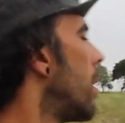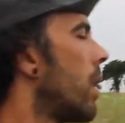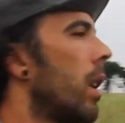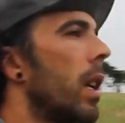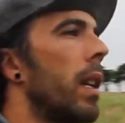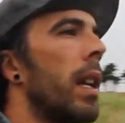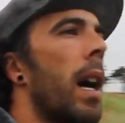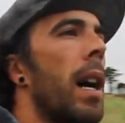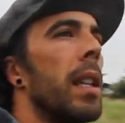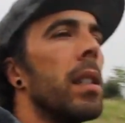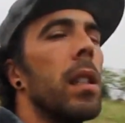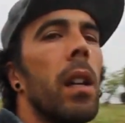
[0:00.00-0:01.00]
Had a
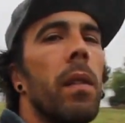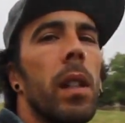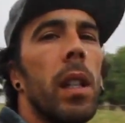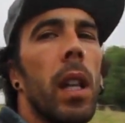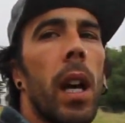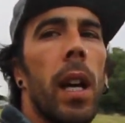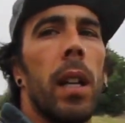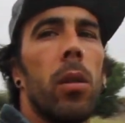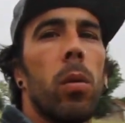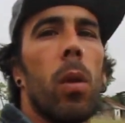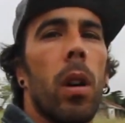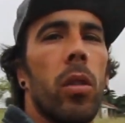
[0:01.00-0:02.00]
nice lovely day
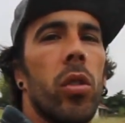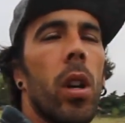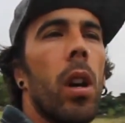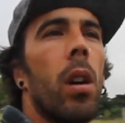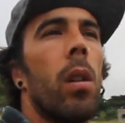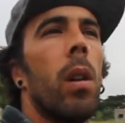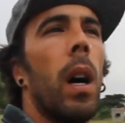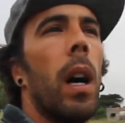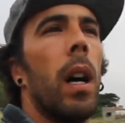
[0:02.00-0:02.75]
to walk Joe's